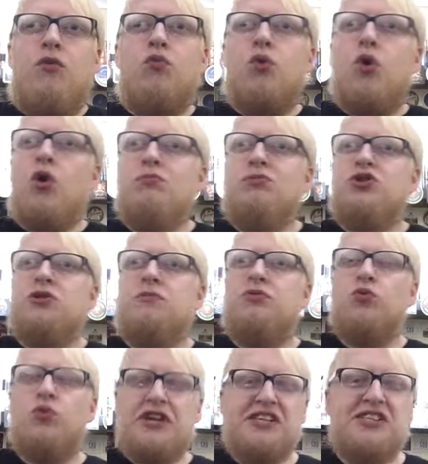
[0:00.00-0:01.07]
warmed up
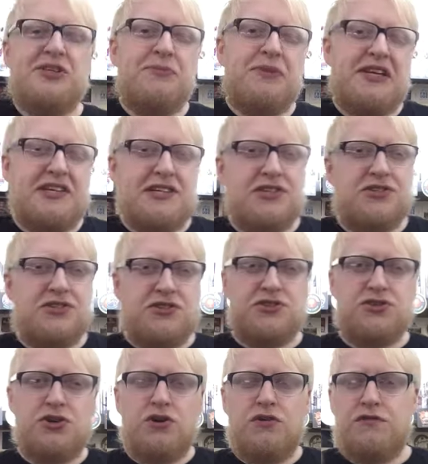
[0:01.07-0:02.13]
Weetabix
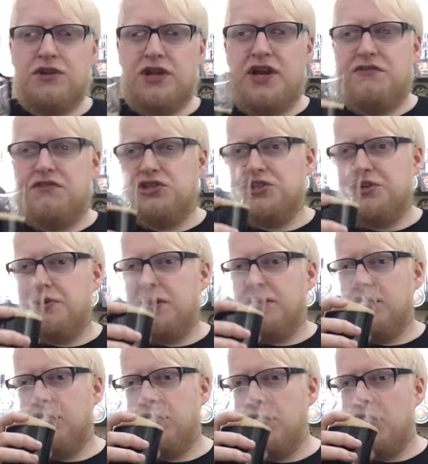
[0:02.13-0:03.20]
sort of flavour to it.